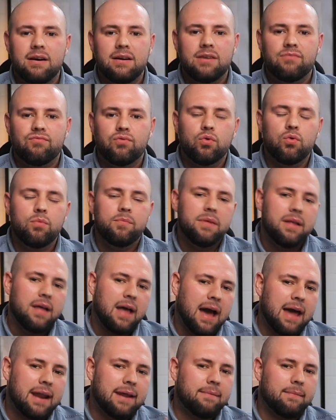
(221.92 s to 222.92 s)
in a room
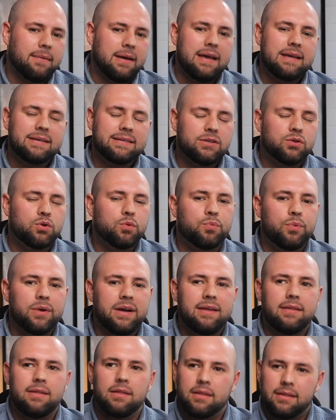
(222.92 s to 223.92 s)
and it's easy to
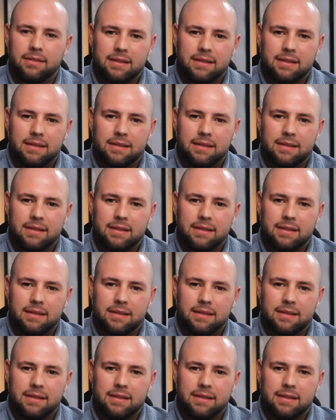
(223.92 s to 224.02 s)
breathe.